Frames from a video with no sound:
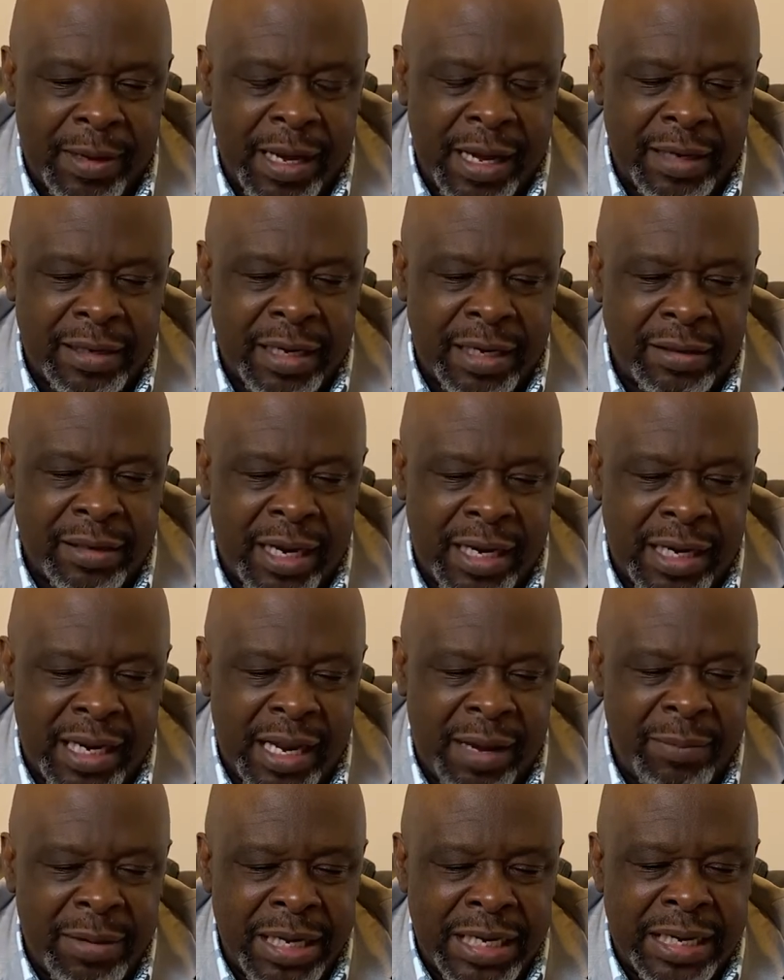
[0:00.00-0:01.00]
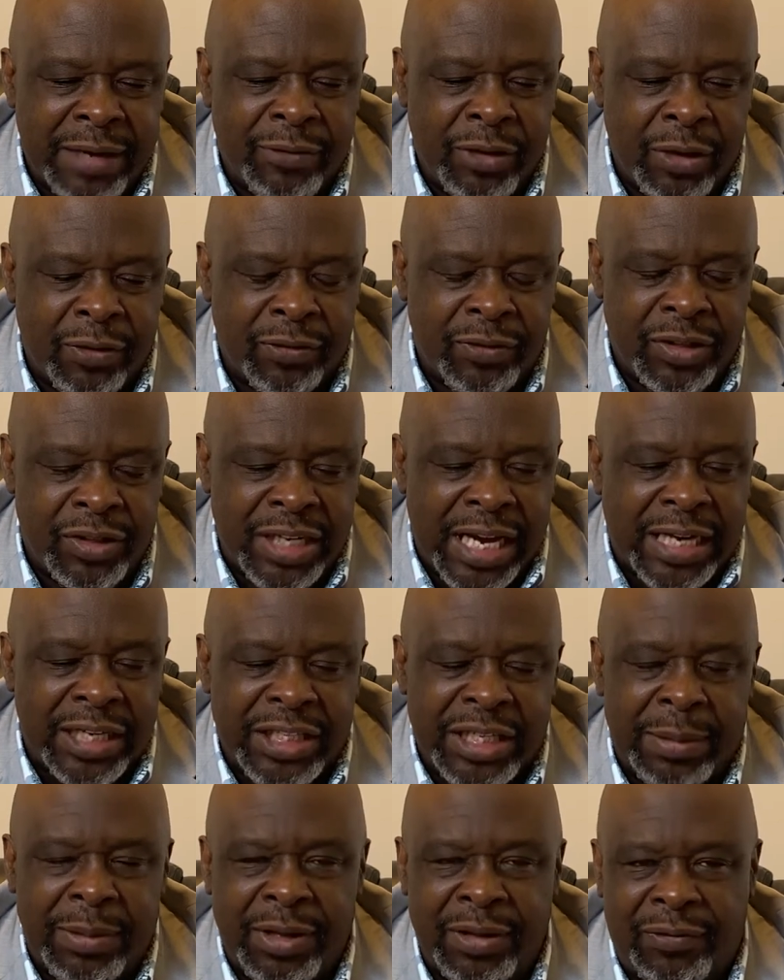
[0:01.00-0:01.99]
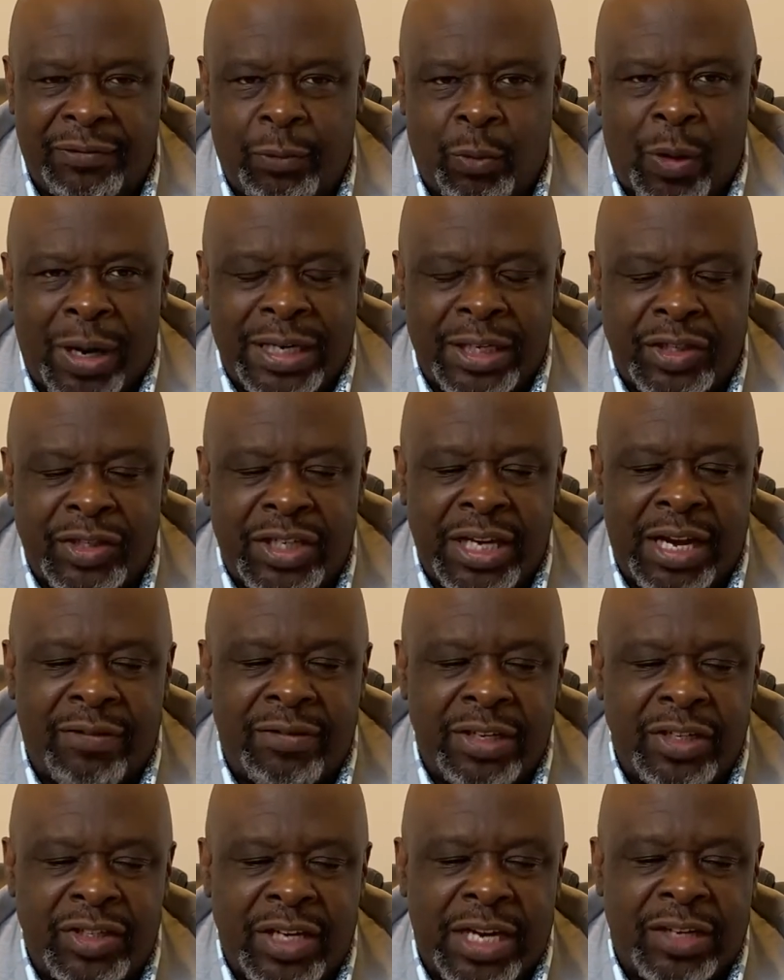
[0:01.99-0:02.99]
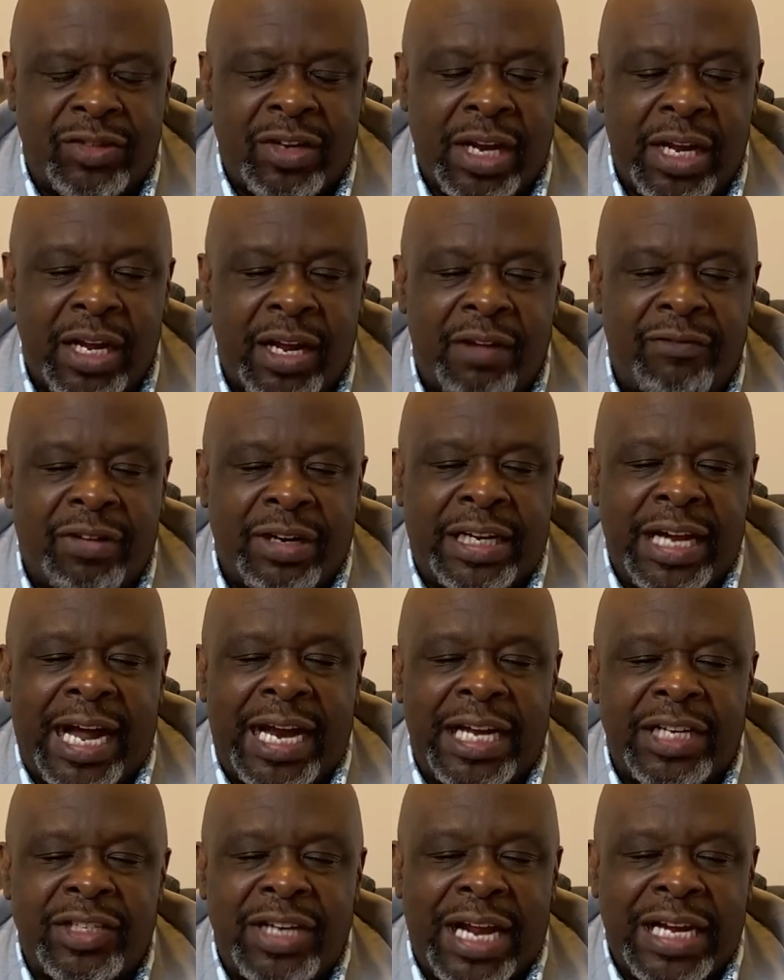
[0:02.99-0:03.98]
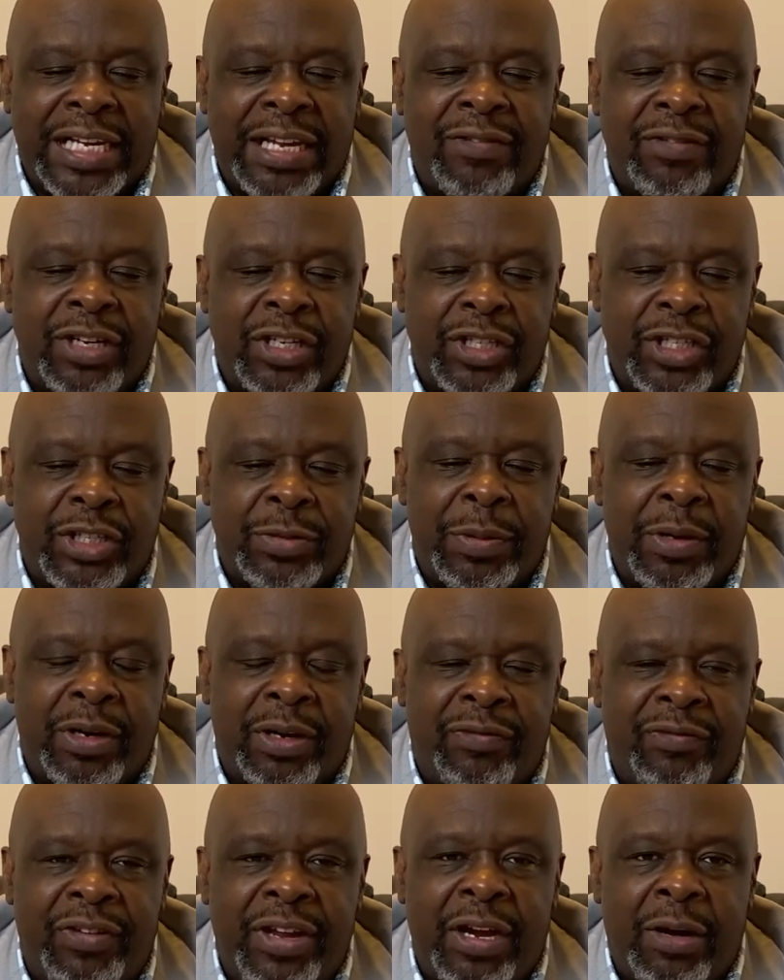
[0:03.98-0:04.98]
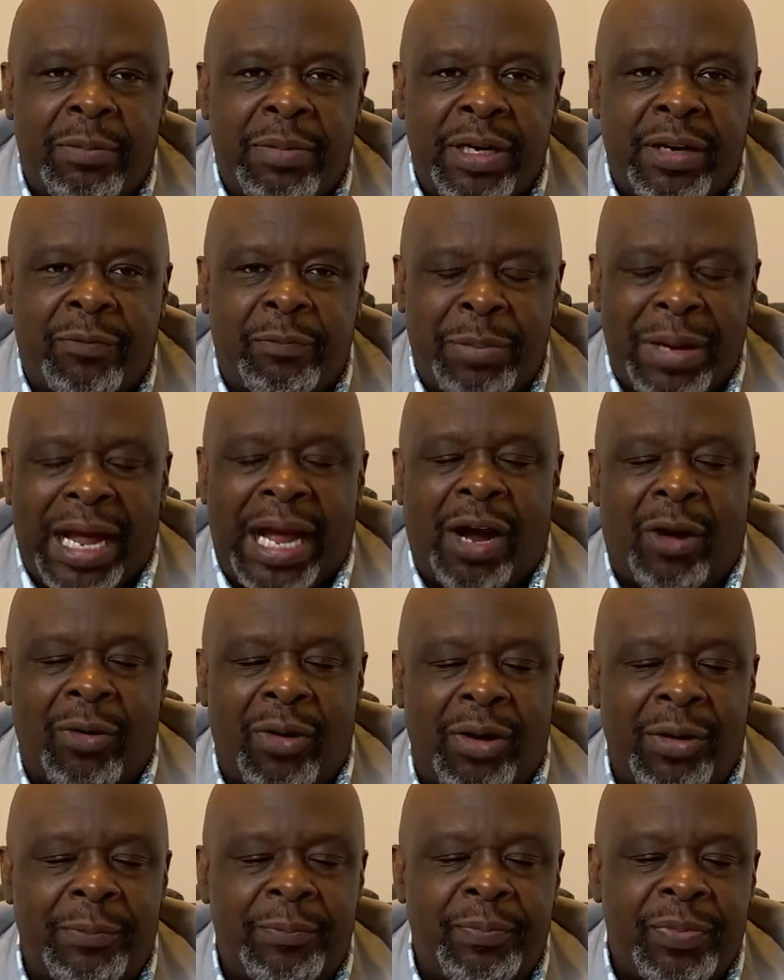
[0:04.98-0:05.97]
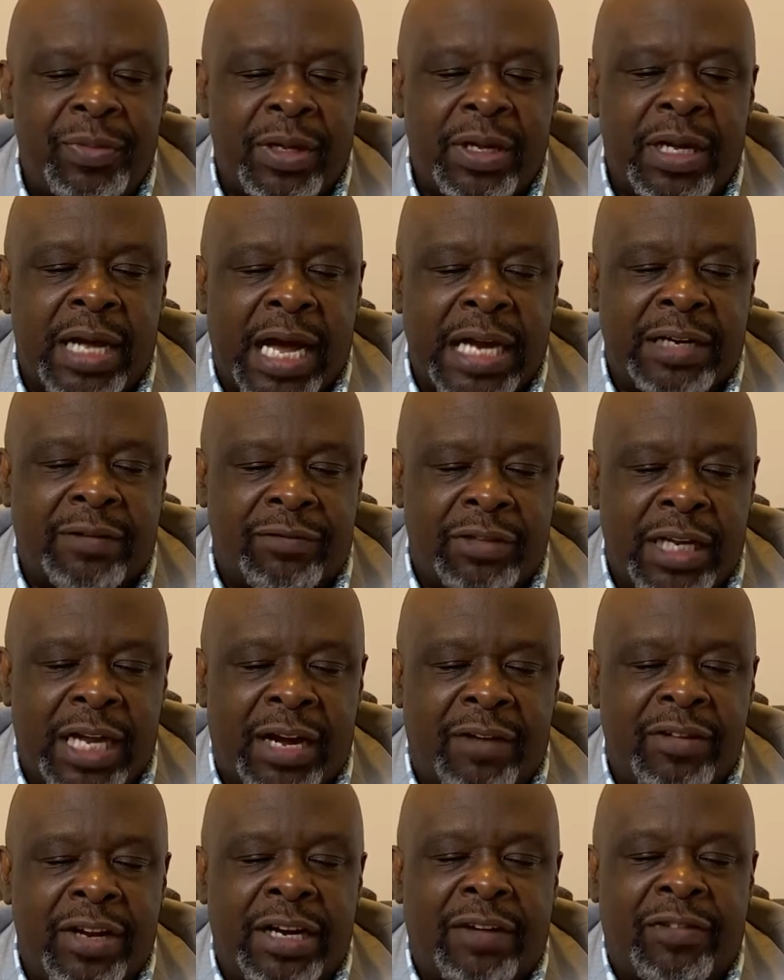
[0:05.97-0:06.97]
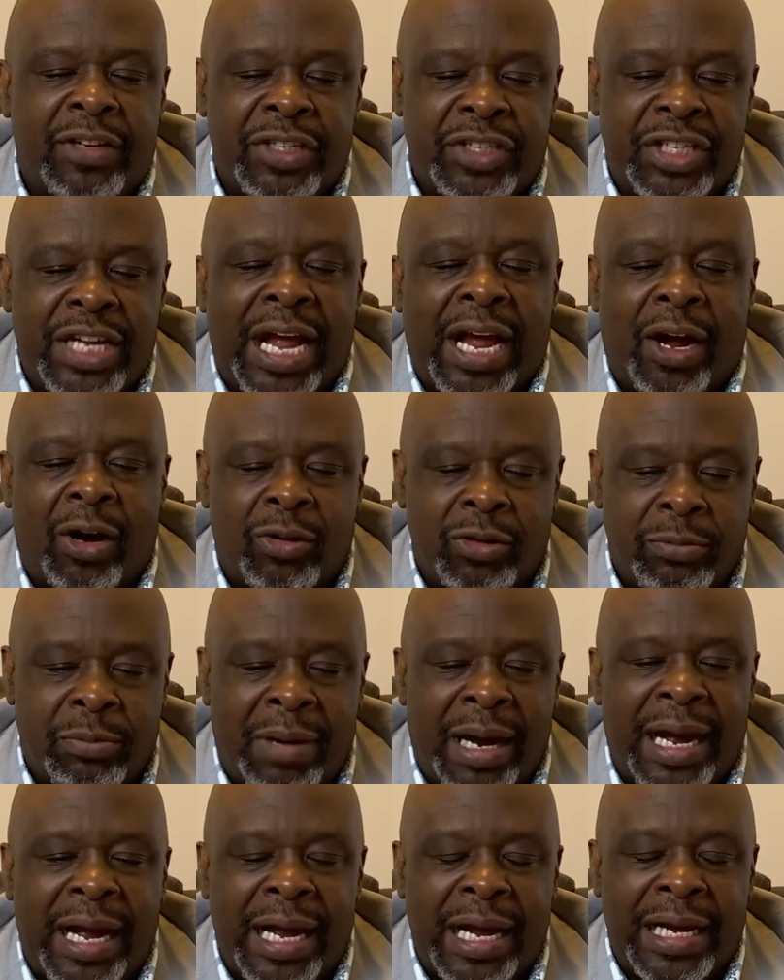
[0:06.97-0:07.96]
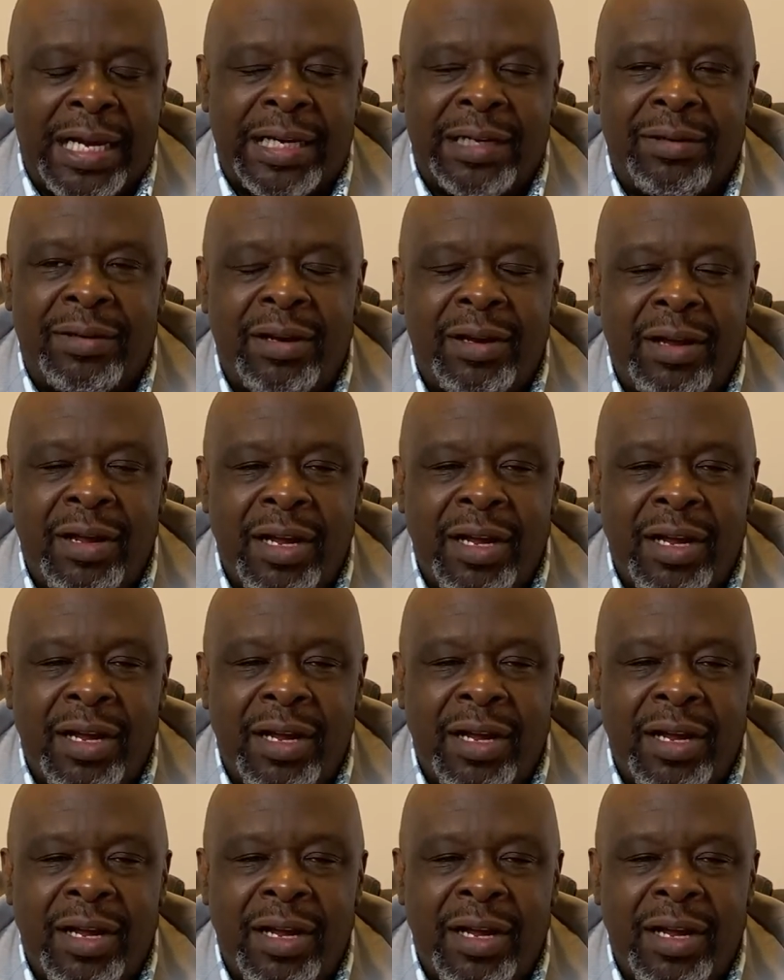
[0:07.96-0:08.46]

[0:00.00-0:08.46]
And, and, and let me give you 2 Timothy 1 and 7. It says, for God has not given us a spirit of fear, but of power and of love and of a sound mind.